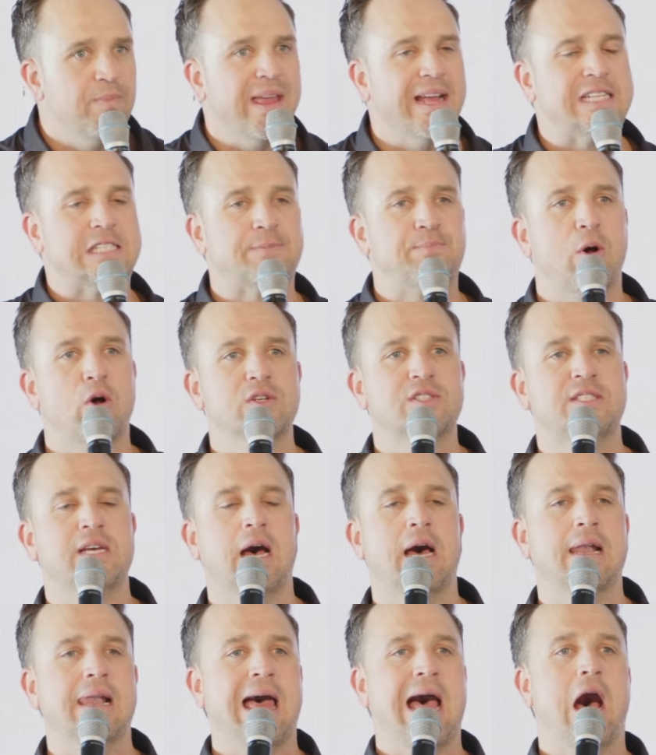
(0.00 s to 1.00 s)
It's supposed
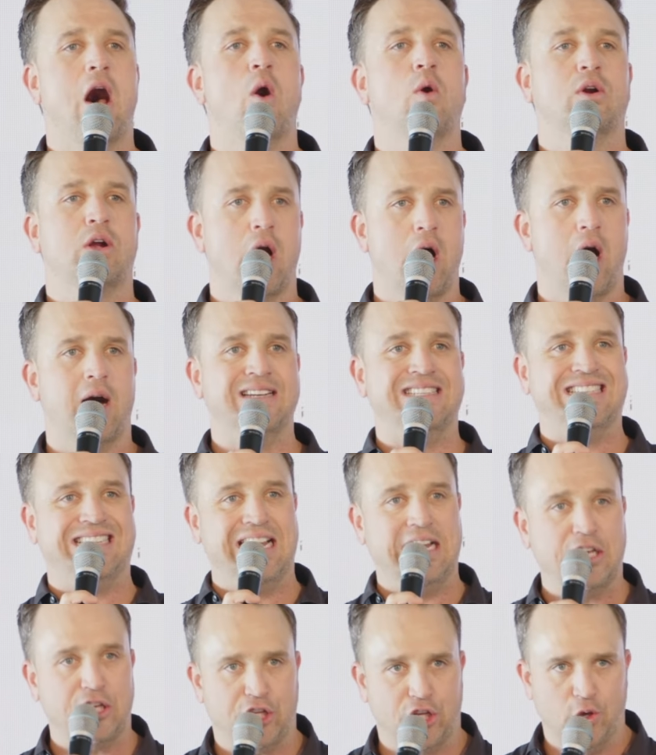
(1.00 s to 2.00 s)
to allow God to
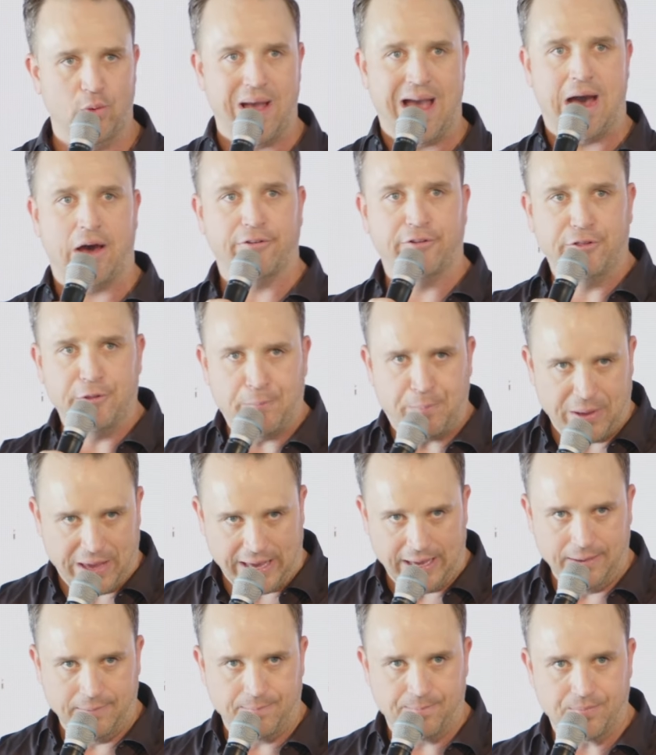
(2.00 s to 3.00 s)
get you out of the
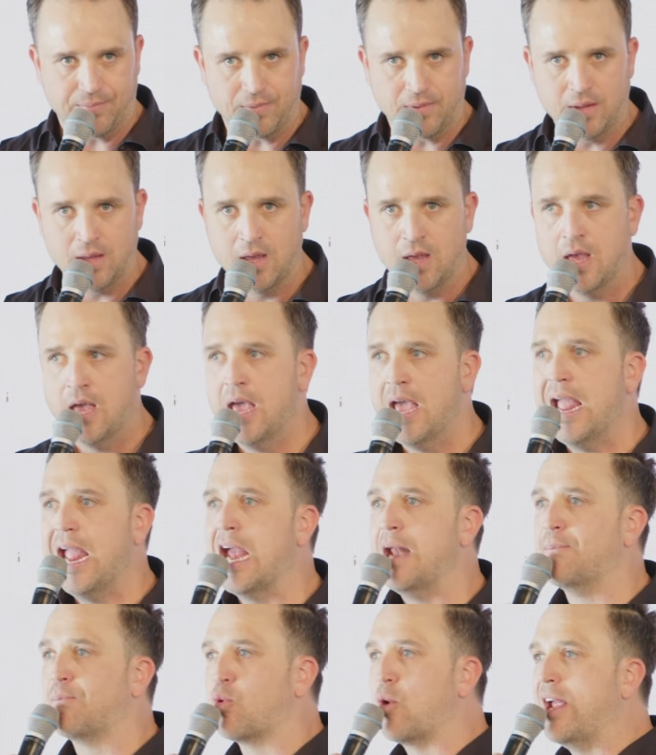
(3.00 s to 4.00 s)
pit
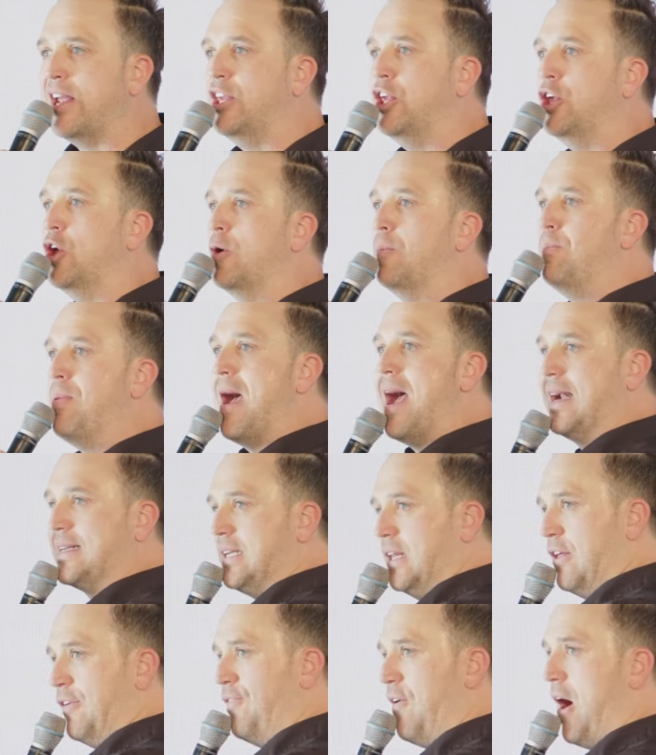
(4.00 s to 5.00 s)
and bring you back
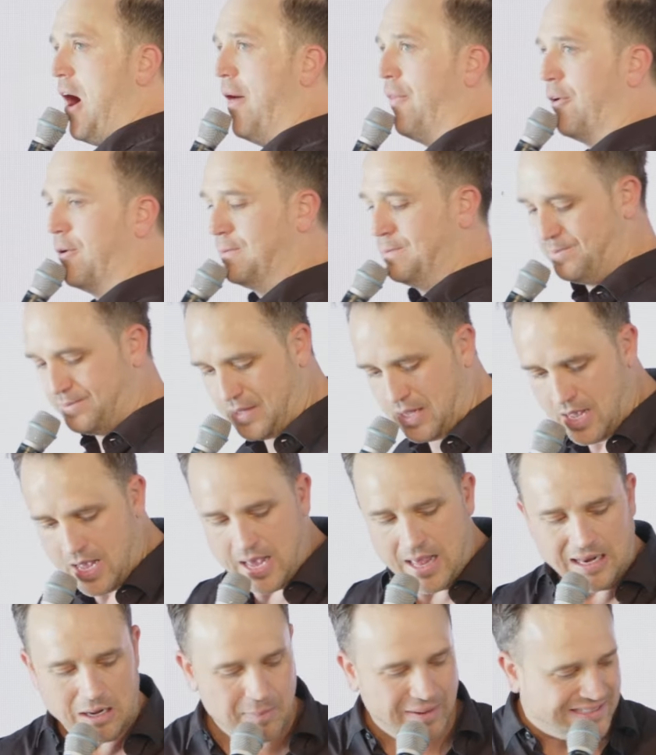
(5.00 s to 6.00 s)
to the Father.
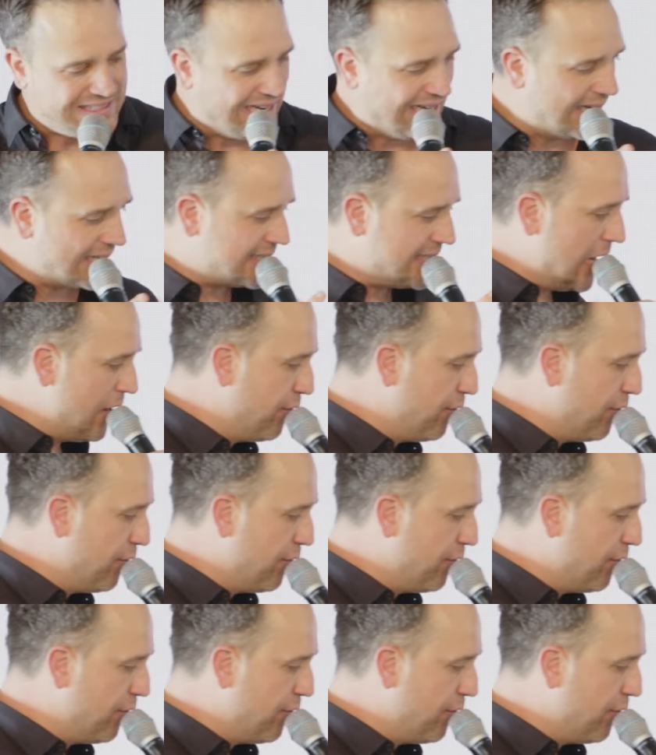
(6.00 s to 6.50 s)
Let me take it a step